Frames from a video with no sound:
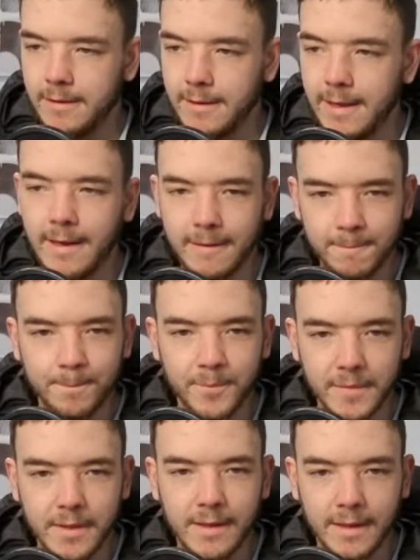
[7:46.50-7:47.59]
yeah,
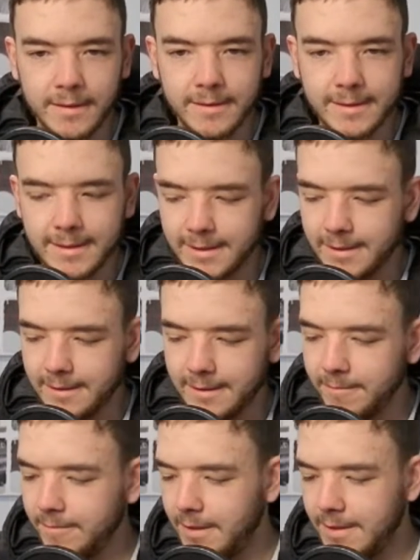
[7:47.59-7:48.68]
and I
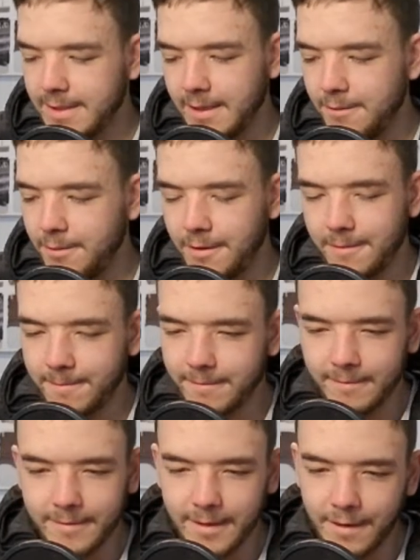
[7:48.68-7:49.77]
tell you what,
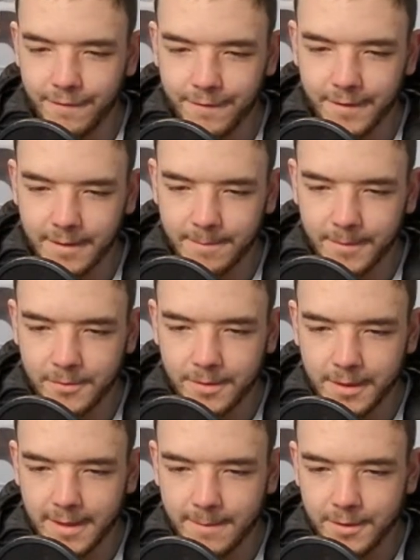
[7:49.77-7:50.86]
if
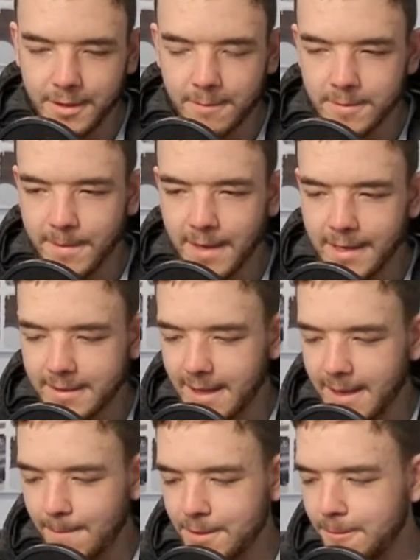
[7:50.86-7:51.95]
Unai Emery comes back and
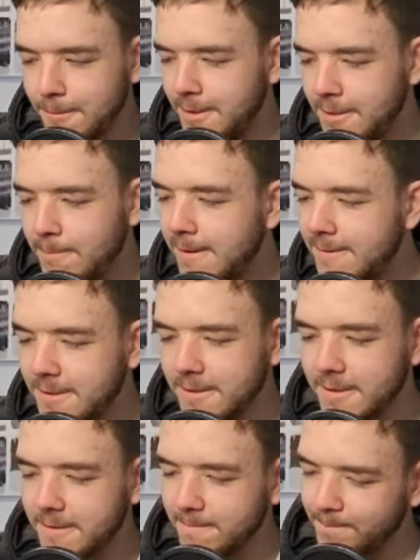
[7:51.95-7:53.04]
absolutely spanks
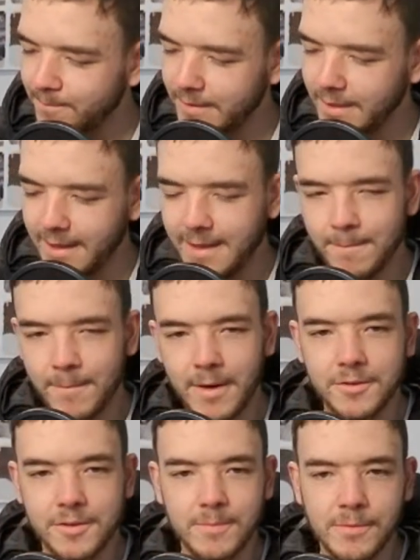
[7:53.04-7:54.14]
us, it
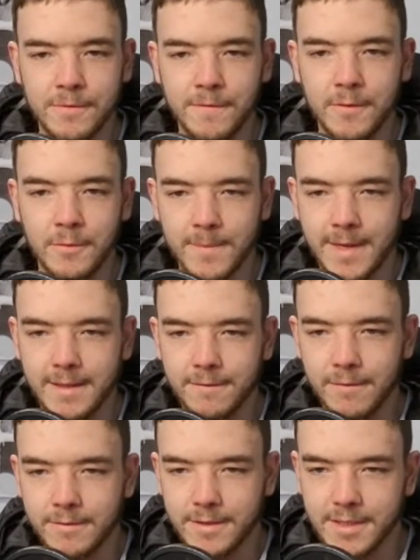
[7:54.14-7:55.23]
might just prove that we made the
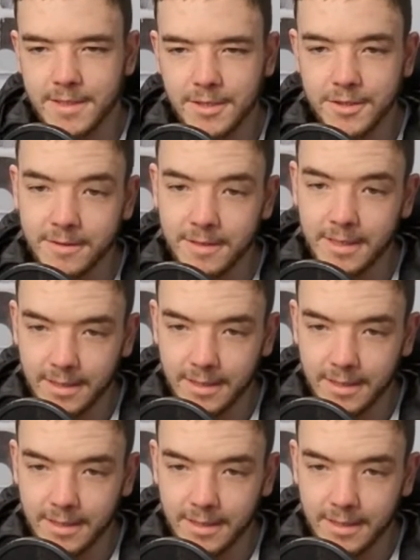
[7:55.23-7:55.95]
wrong decision